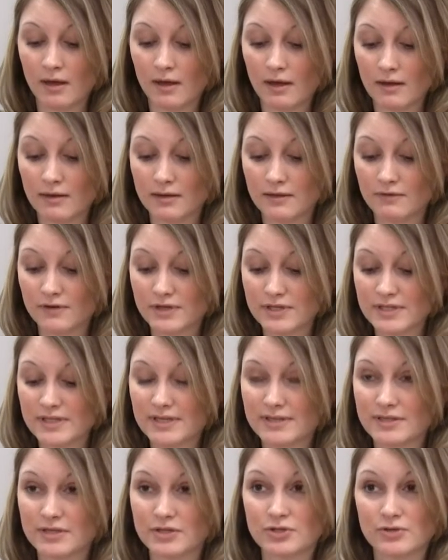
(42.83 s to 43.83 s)
Diversity
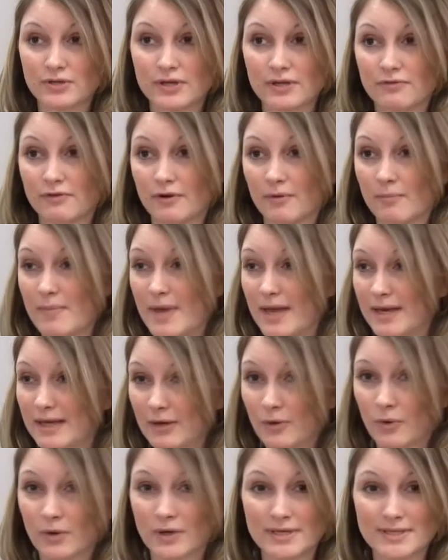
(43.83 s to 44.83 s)
is a strength for
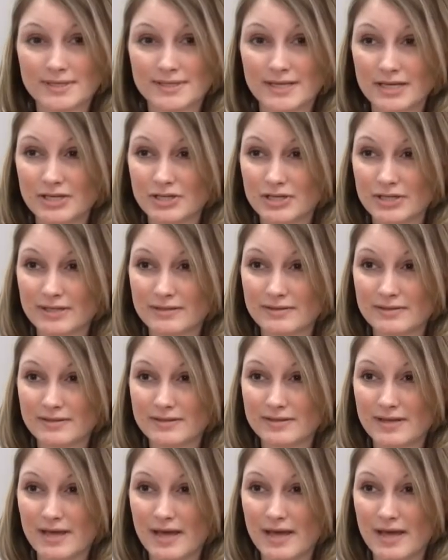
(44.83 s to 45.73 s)
many organizations,